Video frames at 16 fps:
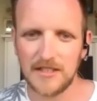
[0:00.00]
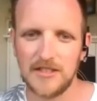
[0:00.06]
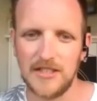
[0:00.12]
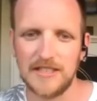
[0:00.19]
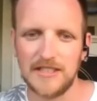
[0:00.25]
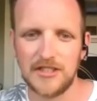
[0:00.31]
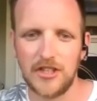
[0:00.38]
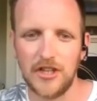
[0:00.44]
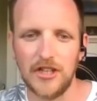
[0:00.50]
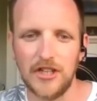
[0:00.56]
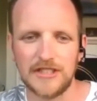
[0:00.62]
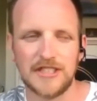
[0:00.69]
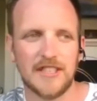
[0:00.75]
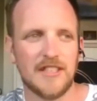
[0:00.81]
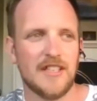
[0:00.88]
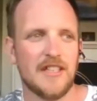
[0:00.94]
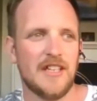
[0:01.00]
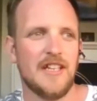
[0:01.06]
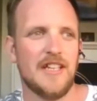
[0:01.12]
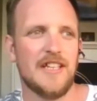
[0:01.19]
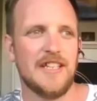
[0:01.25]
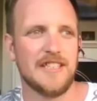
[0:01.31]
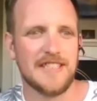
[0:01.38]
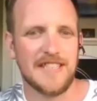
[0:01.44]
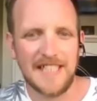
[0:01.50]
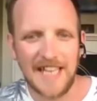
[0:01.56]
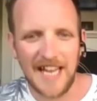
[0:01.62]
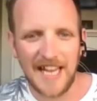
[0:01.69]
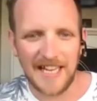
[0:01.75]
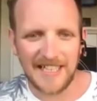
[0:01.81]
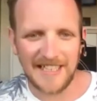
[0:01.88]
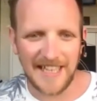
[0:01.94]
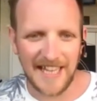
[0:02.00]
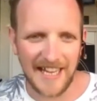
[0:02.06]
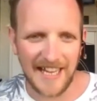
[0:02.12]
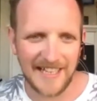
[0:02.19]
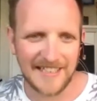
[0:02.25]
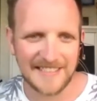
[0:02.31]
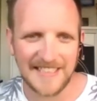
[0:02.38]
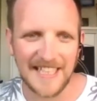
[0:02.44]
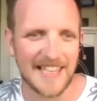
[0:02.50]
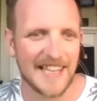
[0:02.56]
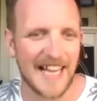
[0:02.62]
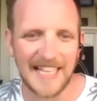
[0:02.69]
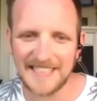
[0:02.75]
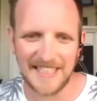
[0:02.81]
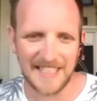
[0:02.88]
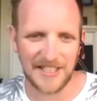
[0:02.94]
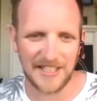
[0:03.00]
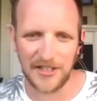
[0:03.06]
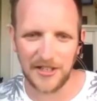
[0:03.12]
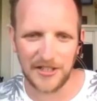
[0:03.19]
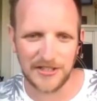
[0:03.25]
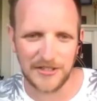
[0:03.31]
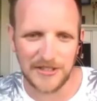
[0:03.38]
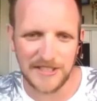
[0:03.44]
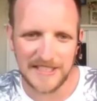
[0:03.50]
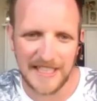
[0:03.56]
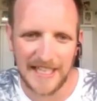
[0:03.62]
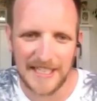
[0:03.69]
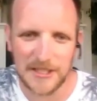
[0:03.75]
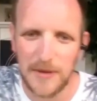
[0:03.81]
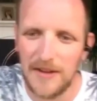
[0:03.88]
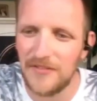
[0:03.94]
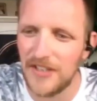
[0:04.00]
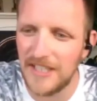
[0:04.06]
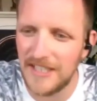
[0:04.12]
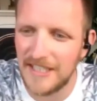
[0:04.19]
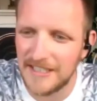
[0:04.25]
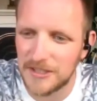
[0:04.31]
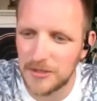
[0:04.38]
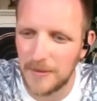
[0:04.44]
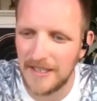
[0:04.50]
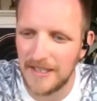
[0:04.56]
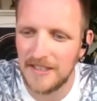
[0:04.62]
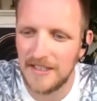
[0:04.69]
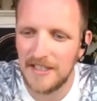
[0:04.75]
That's good. You're nearly there. The last thing you're going to do today, so everything into it.